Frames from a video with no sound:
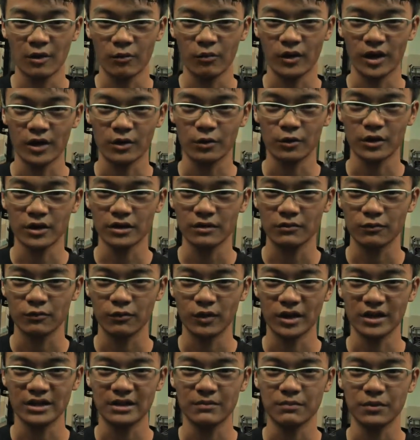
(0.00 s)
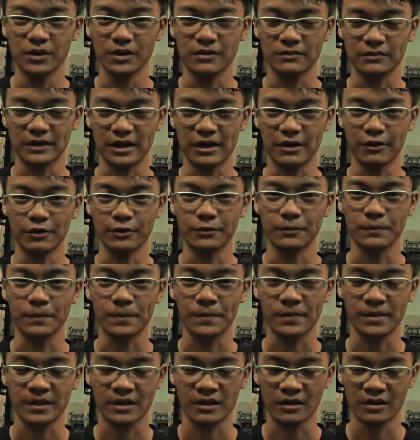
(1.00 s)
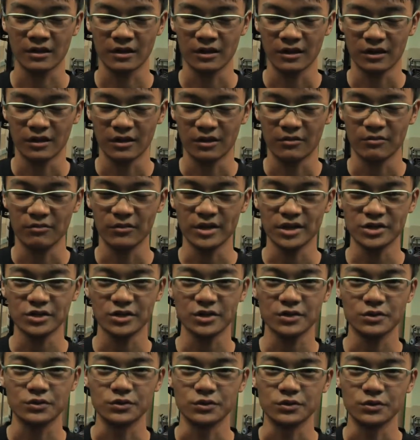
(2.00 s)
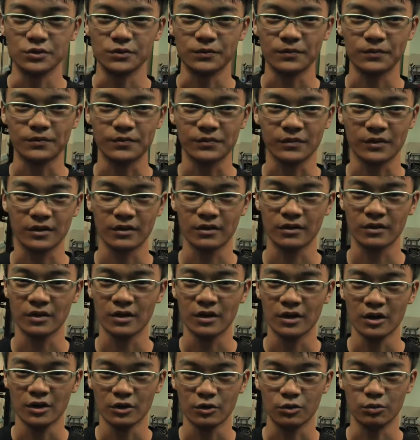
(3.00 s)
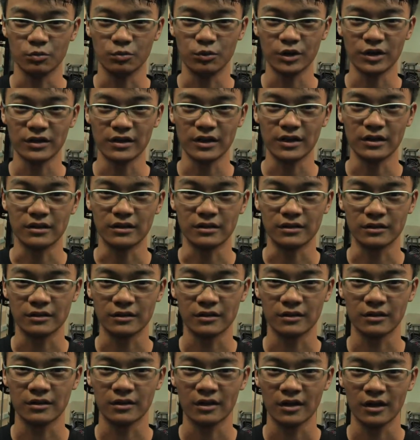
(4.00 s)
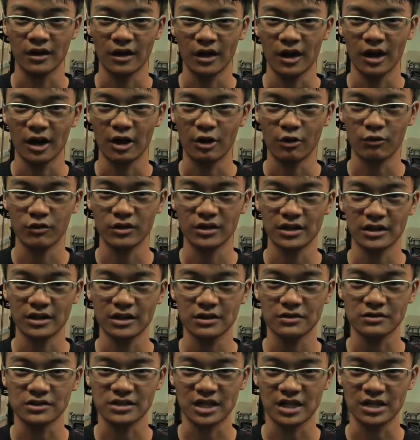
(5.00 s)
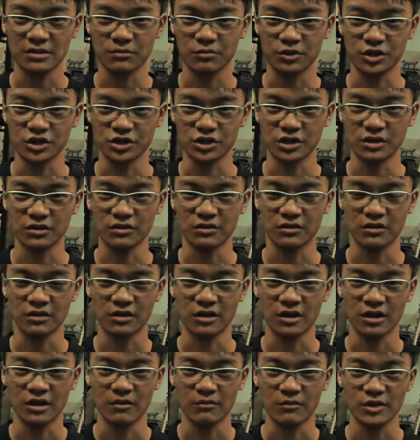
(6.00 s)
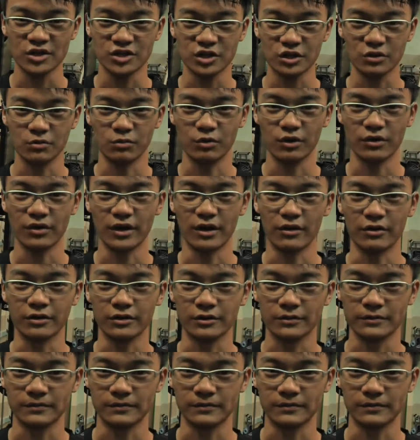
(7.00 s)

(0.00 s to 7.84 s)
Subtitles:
When dipping down, make sure to breathe in. And returning to starting position, make sure to breathe out.